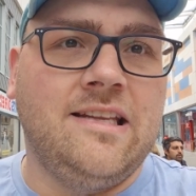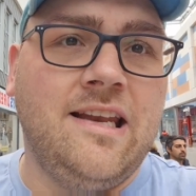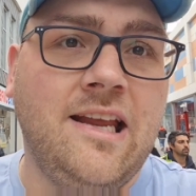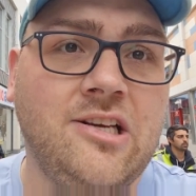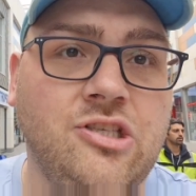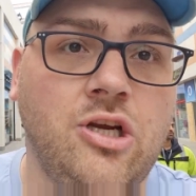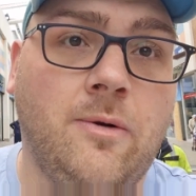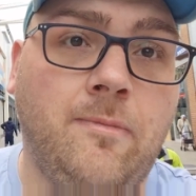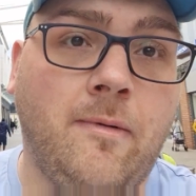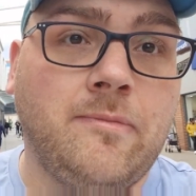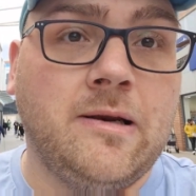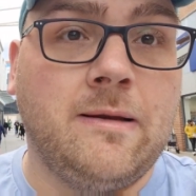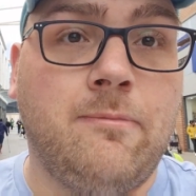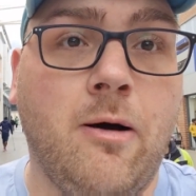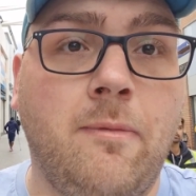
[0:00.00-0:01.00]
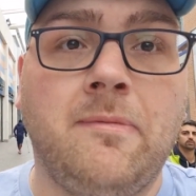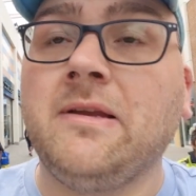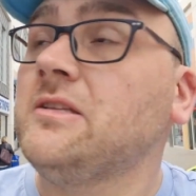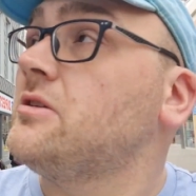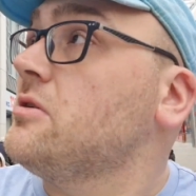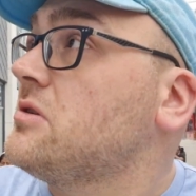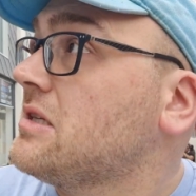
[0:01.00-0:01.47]
the next shop I'm going to pop
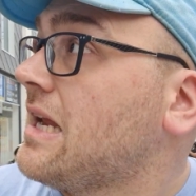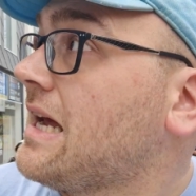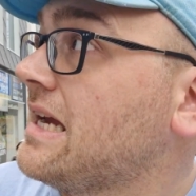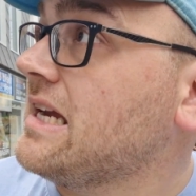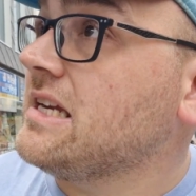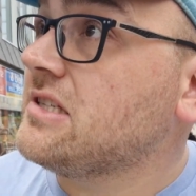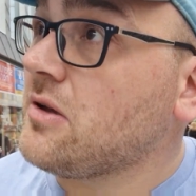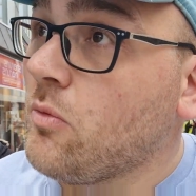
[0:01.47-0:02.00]
into today is